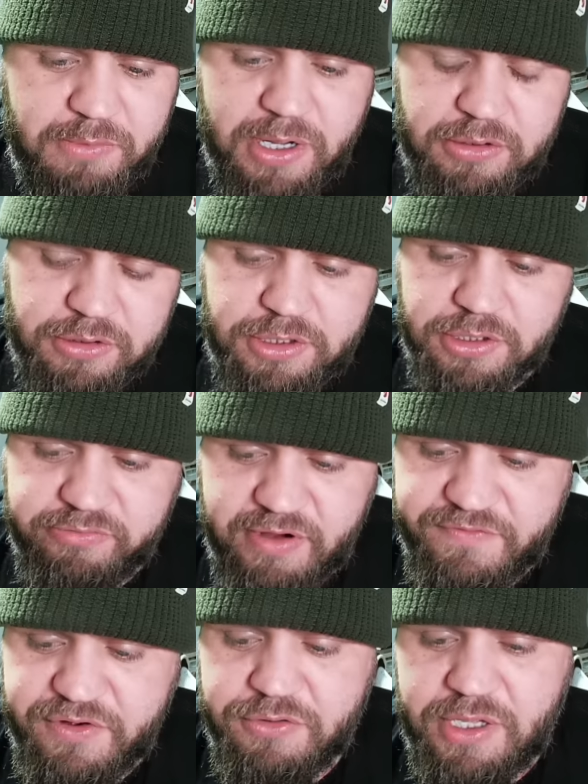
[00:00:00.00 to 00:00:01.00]
well. Look at the
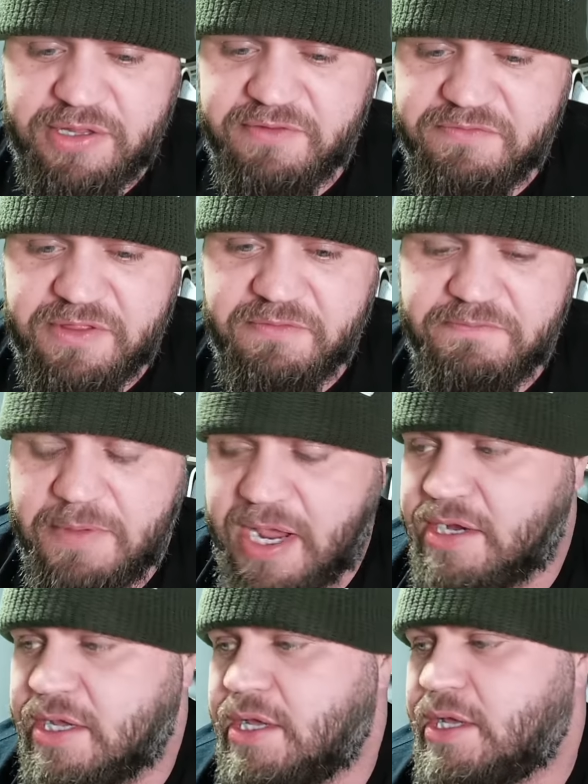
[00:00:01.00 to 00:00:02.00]
revenue that they've they've
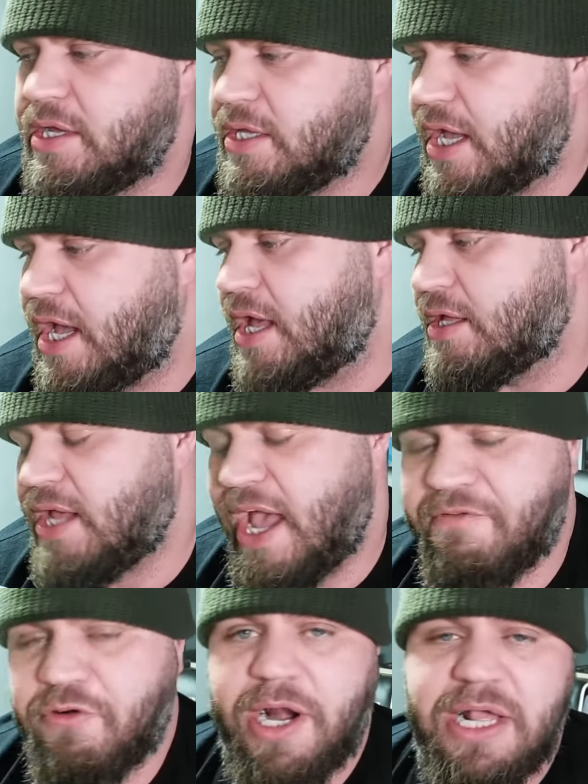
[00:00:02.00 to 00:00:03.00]
made," yeah,
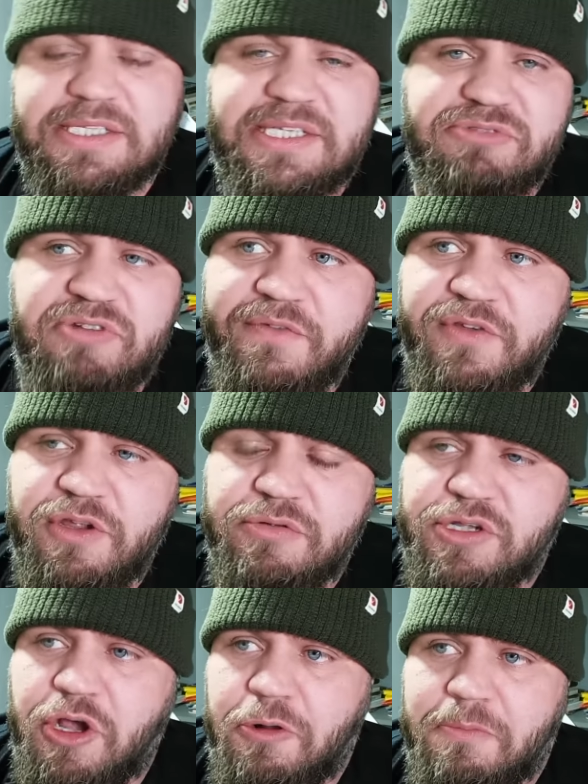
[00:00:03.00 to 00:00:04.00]
everyone else's
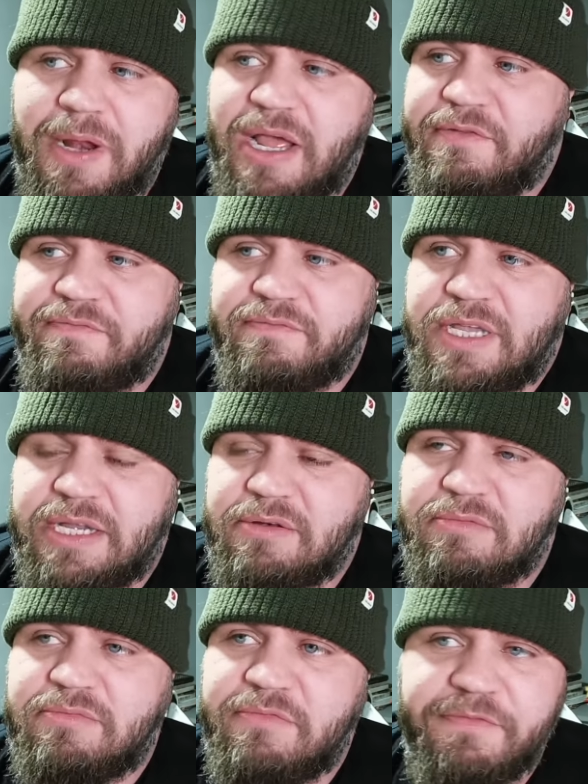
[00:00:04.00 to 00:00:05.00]
revenue's gone up like
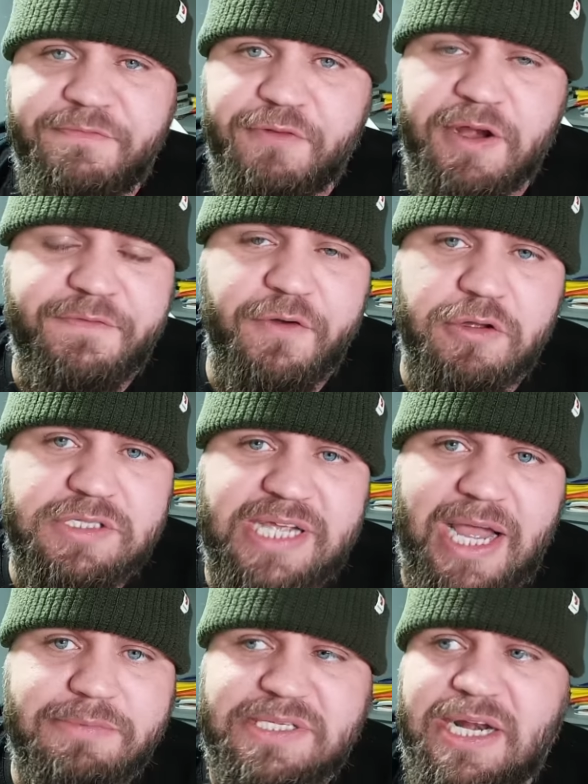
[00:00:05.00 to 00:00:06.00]
in three, four
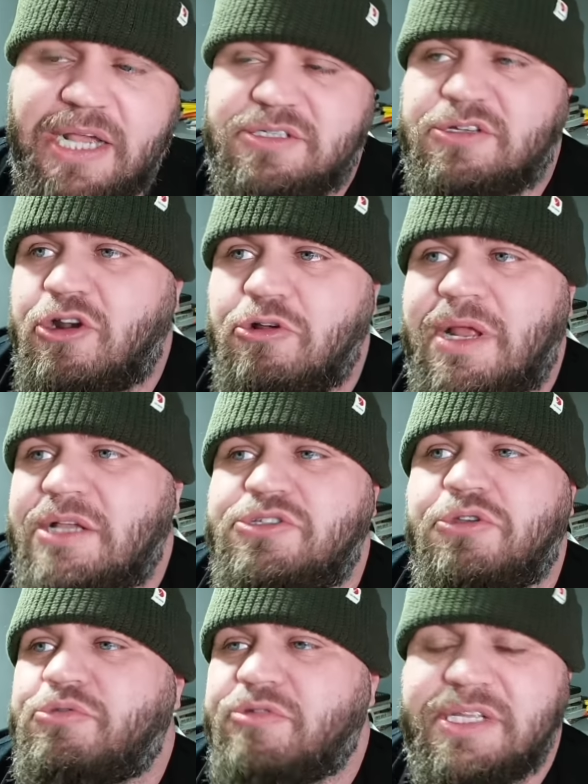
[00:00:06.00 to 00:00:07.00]
times, and ours has gone up like
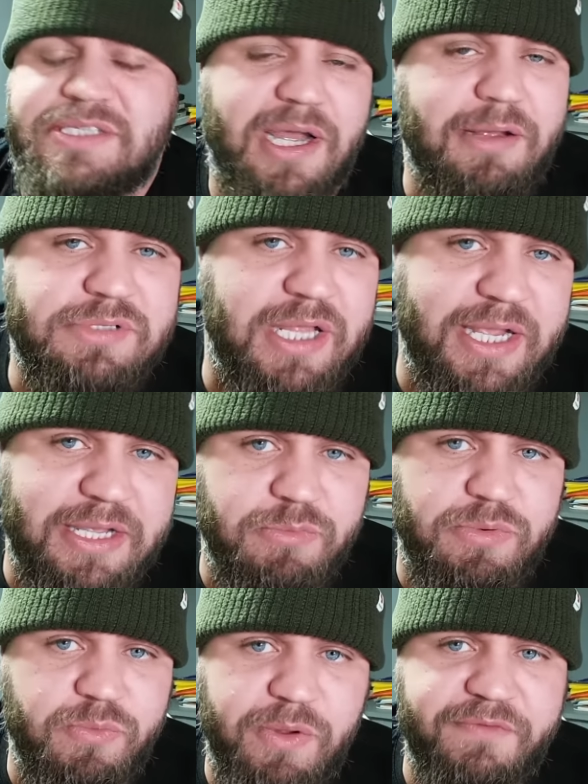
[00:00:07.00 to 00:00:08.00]
two, three times. Like
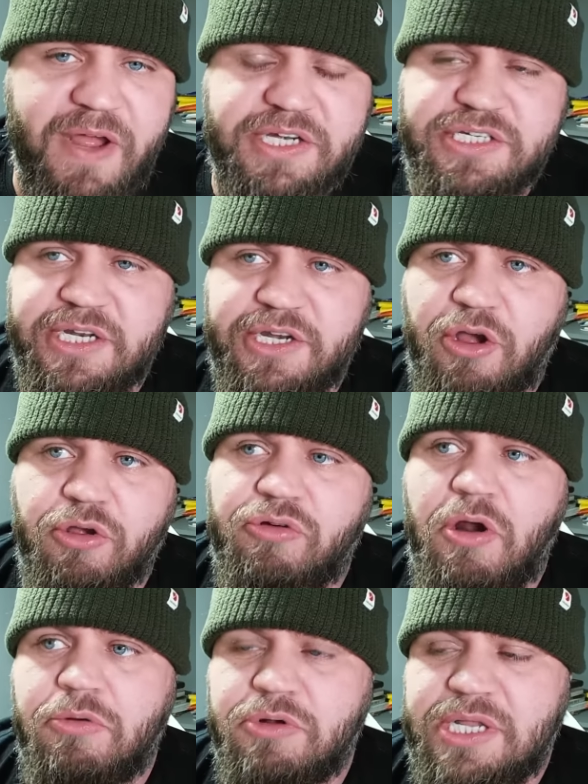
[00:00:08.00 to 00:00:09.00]
we've actually not
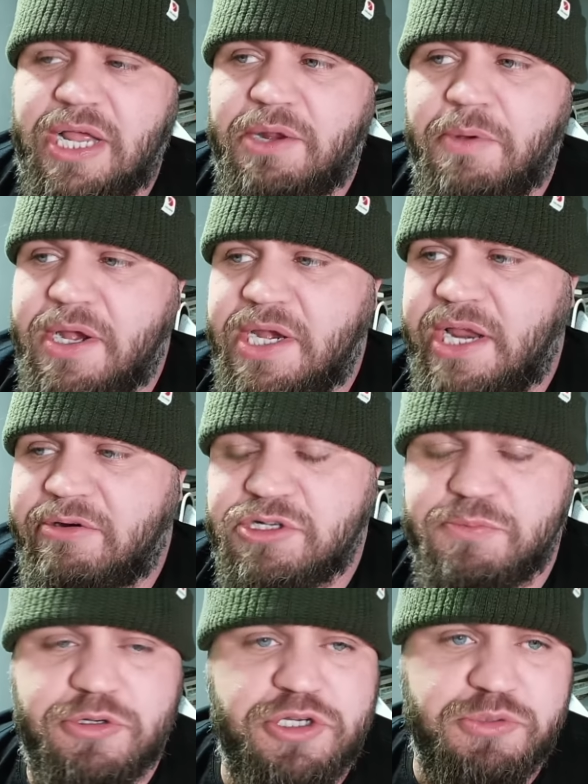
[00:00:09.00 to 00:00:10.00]
grown anywhere near near
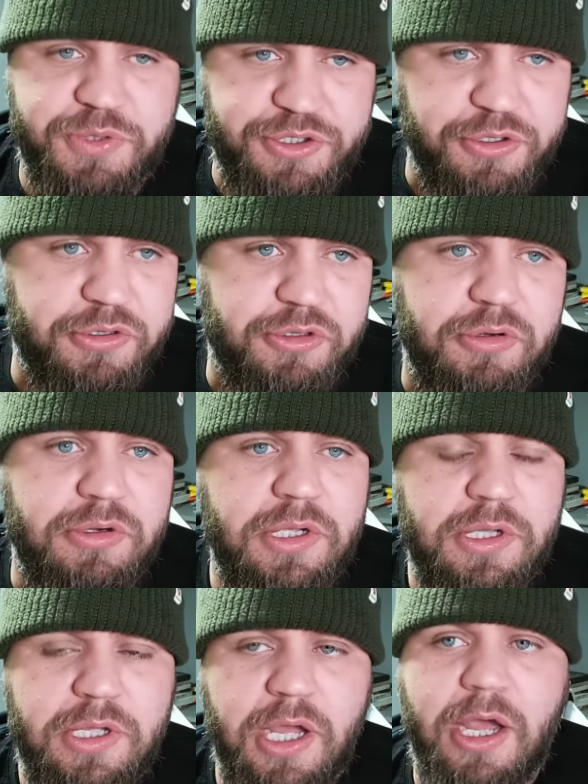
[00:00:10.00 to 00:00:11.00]
as much as we should have done
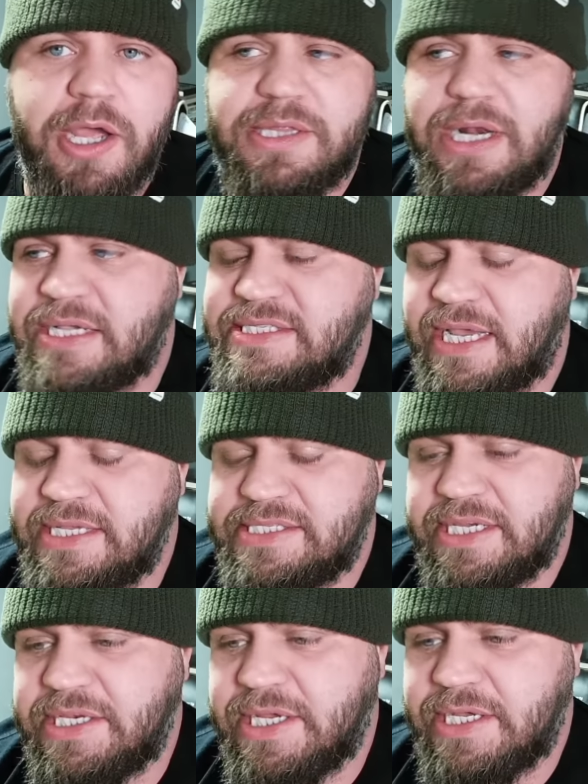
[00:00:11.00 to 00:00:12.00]
uh, in the last
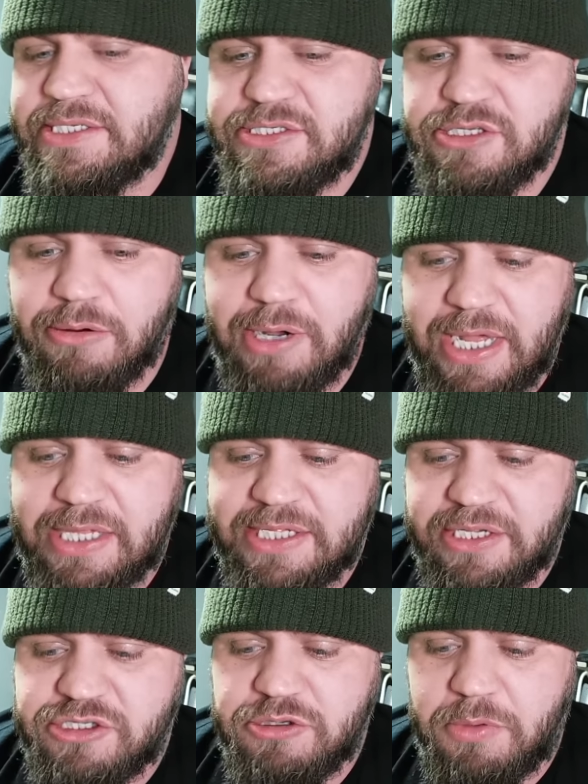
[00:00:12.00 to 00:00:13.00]
18 years. So I
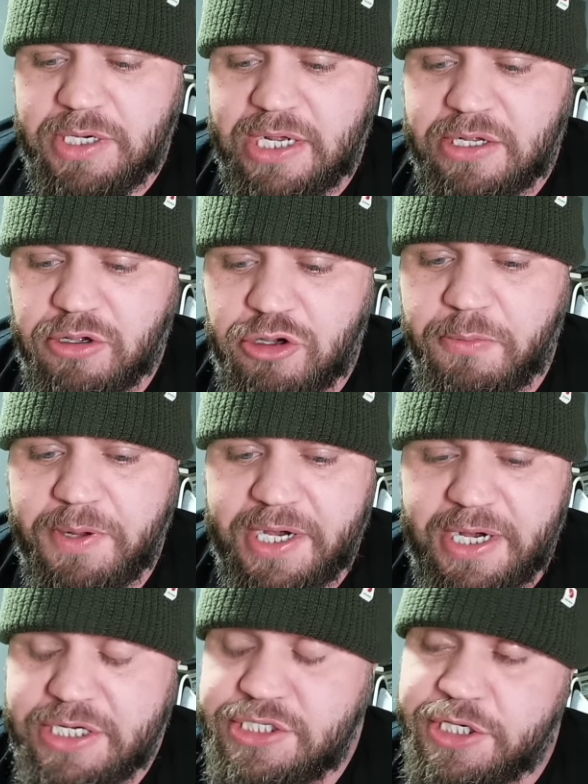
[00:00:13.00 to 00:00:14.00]
think someone that can come in
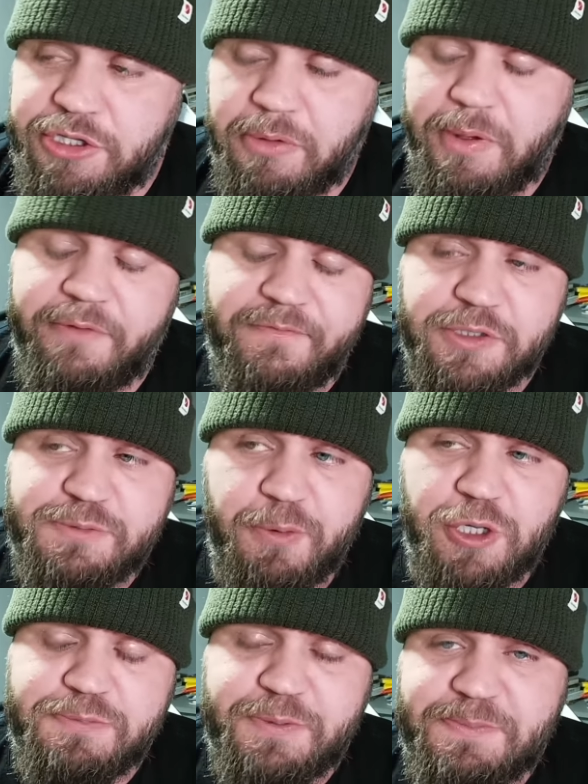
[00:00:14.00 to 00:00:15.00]
and actually do it from a
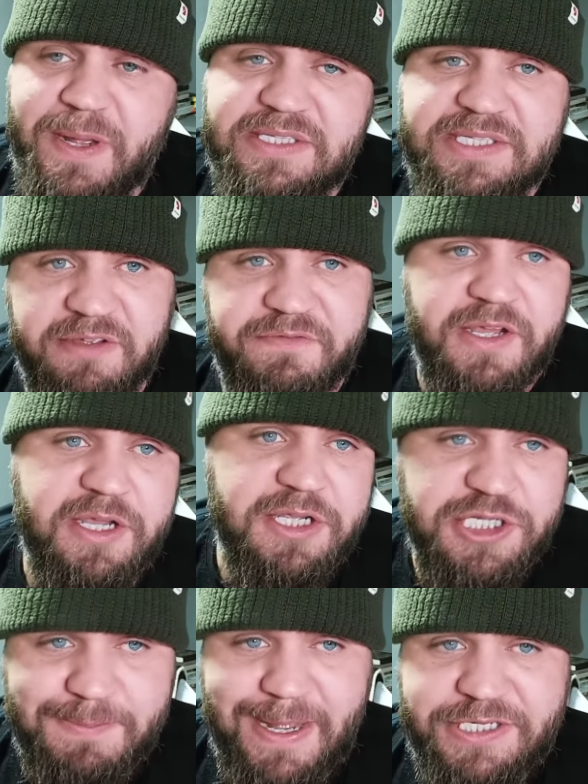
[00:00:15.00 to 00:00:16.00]
sports perspective
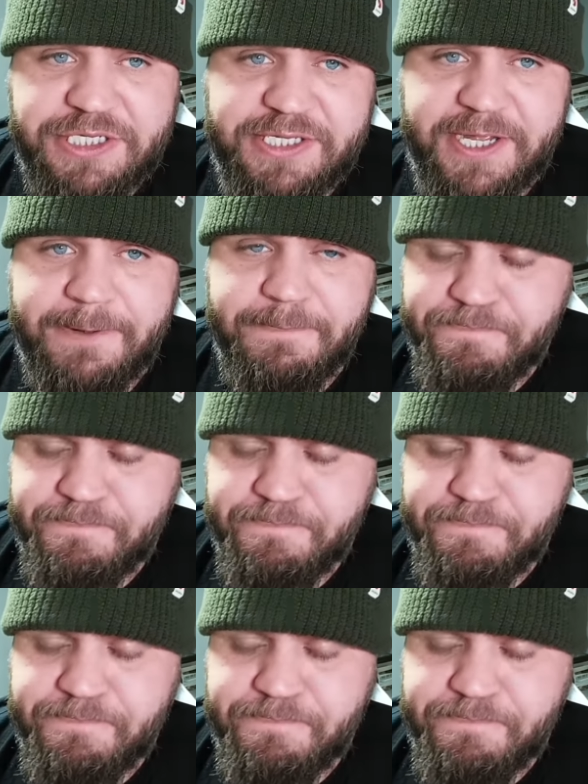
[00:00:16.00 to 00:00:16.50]
smashes it.